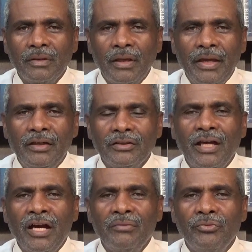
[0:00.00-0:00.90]
8 or
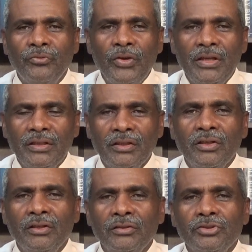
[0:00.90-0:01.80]
9 feet
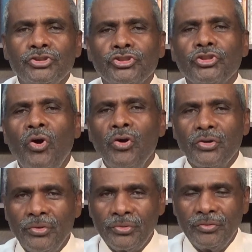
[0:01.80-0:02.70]

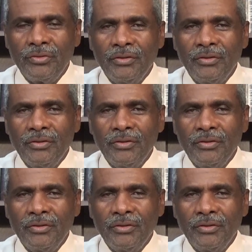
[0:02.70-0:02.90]
shorter